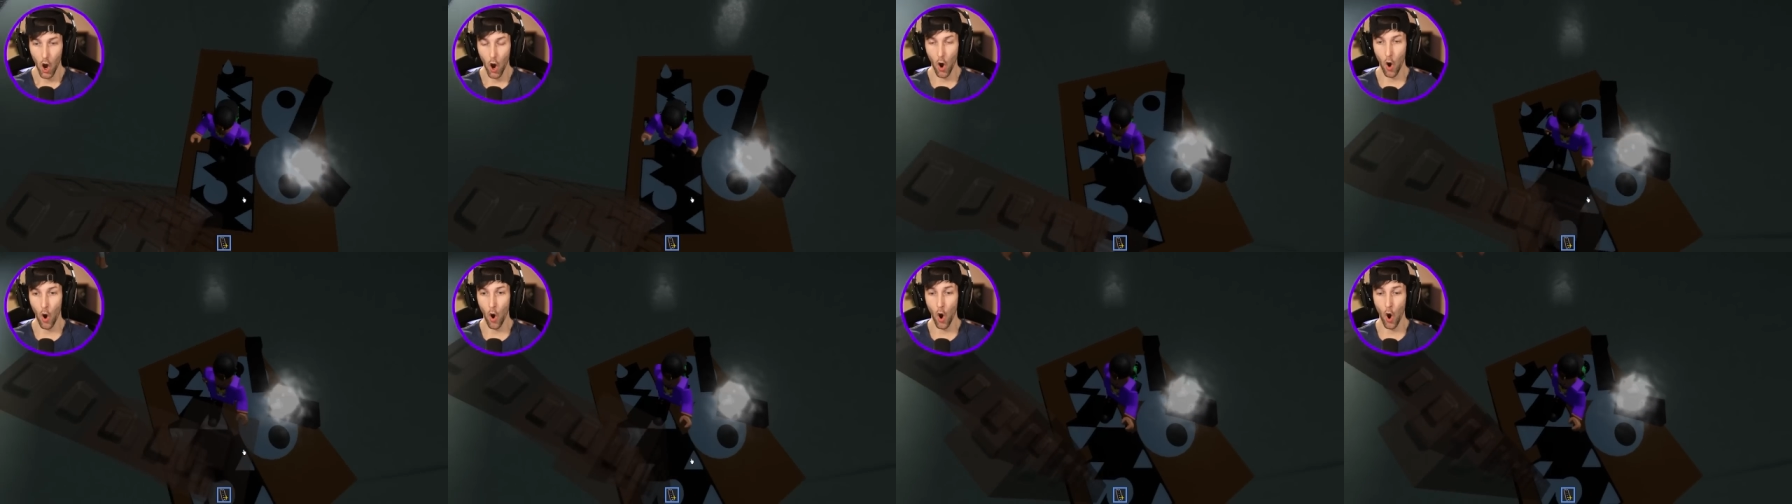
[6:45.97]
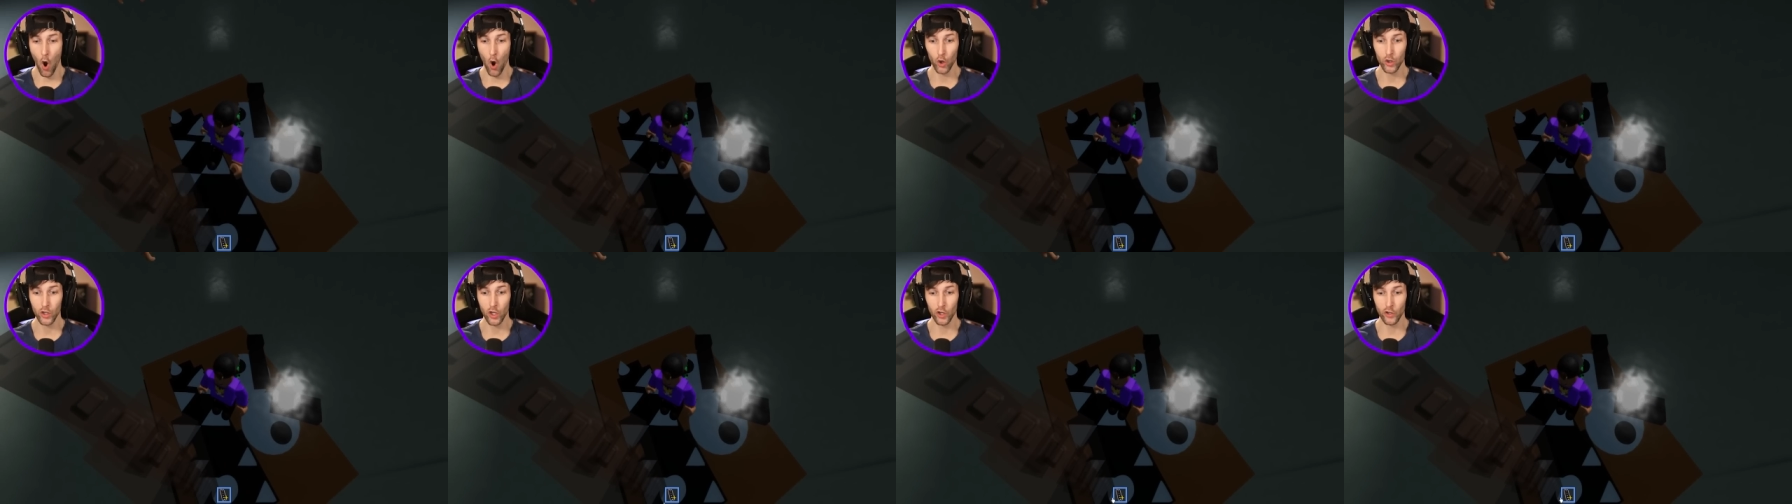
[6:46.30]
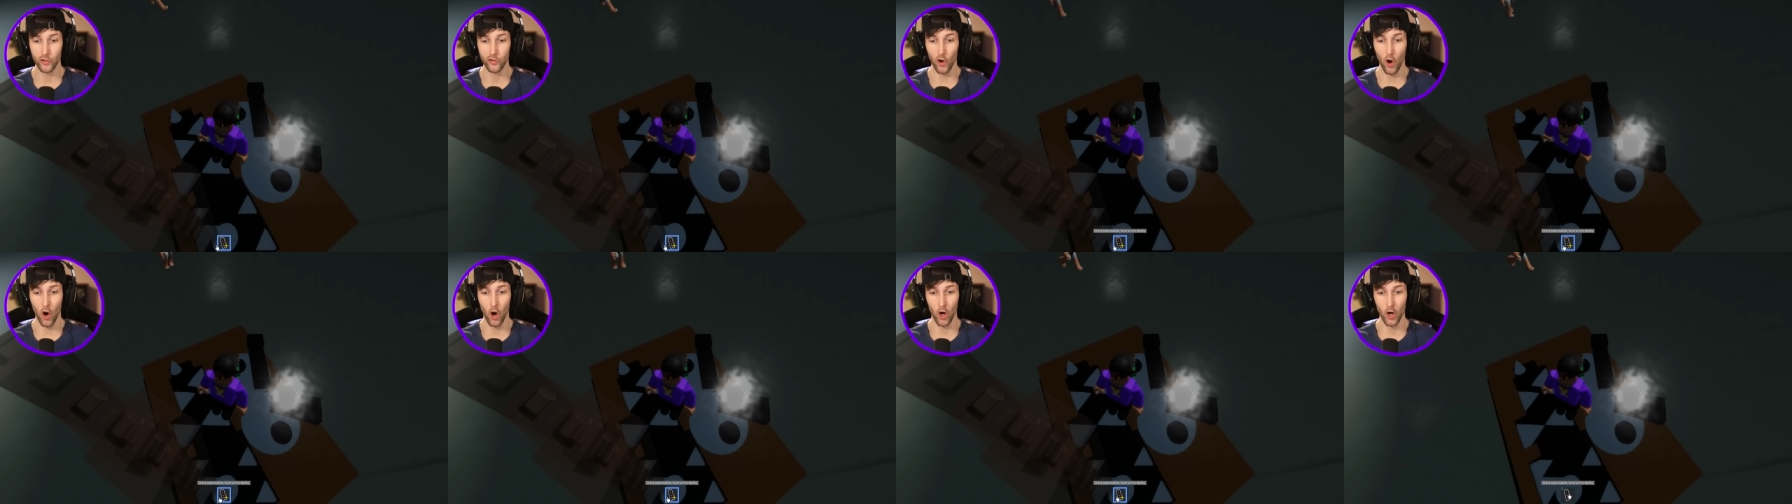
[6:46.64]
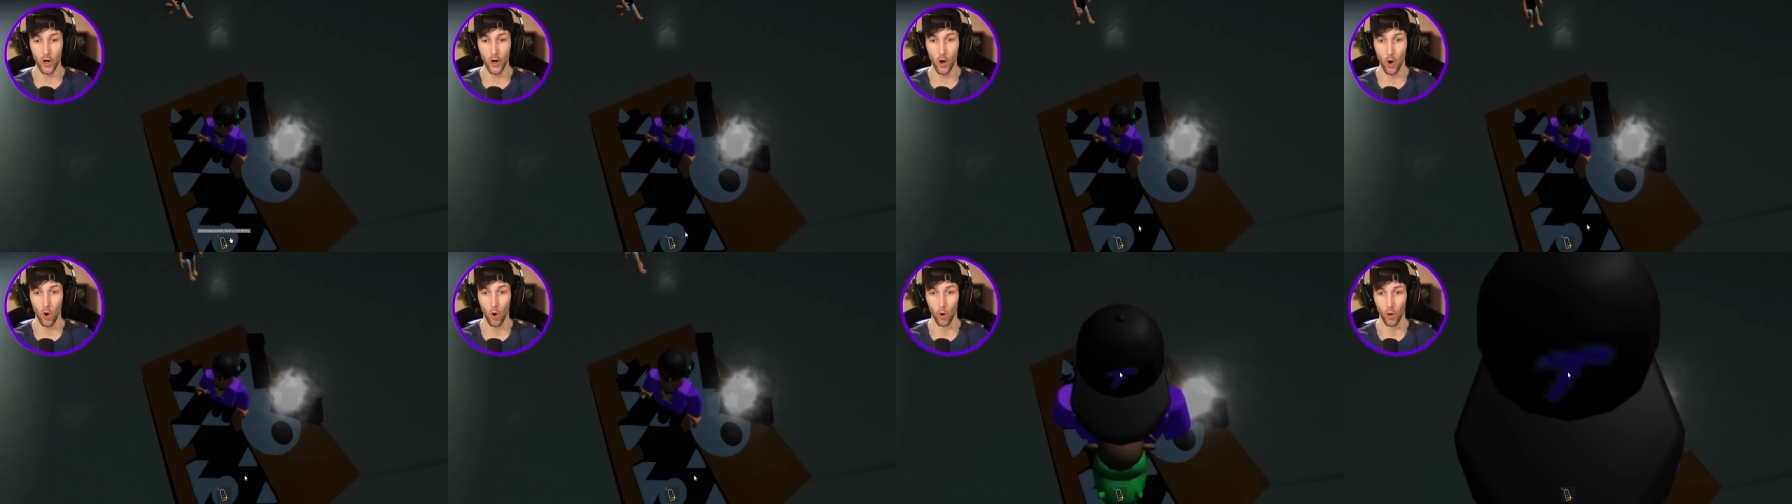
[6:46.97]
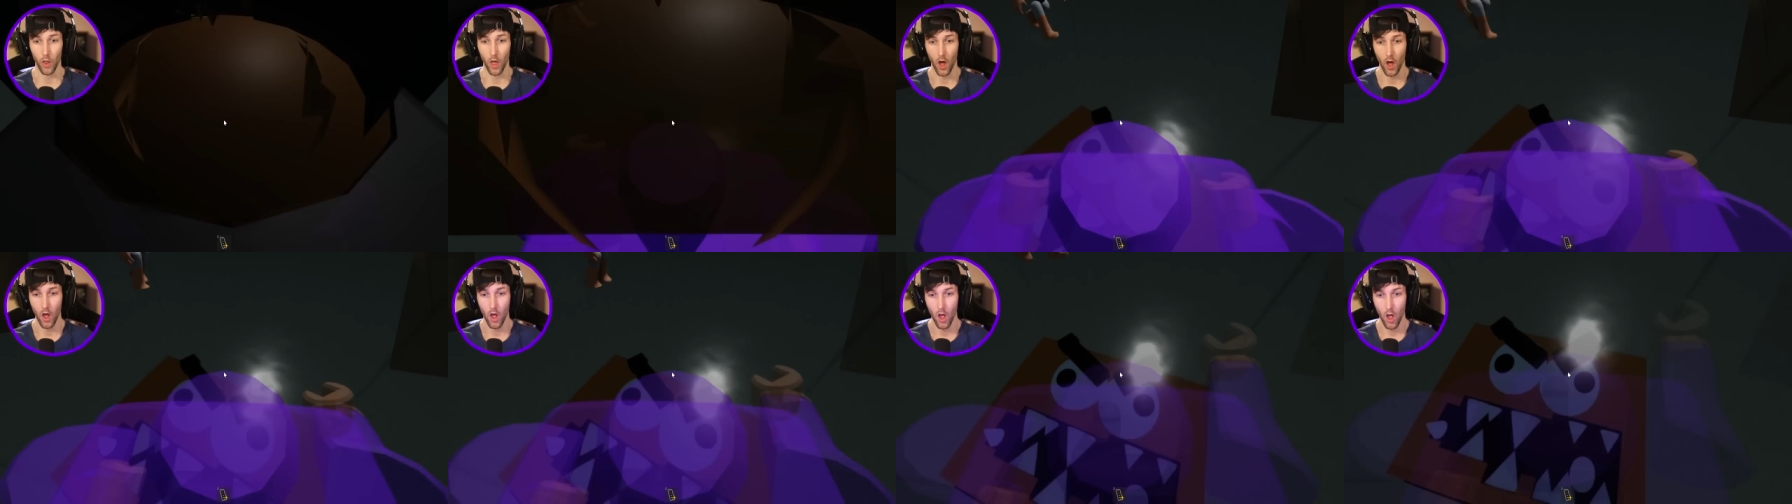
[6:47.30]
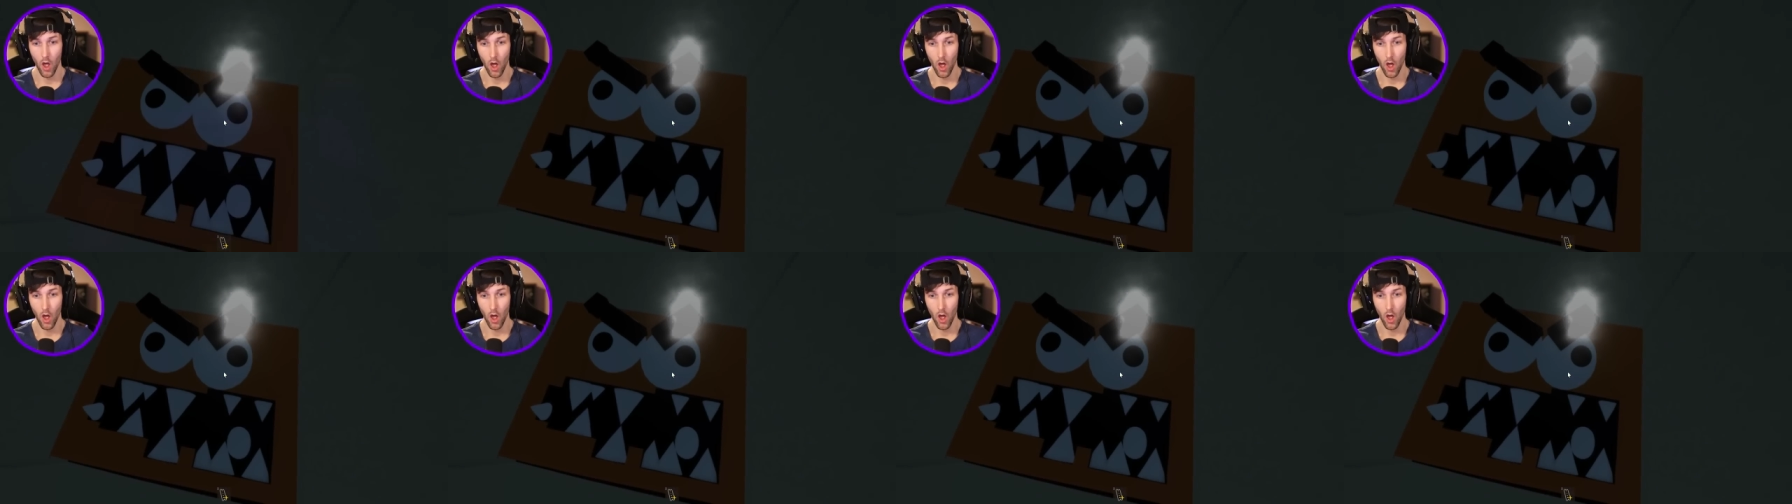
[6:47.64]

Oh, there's Arnold.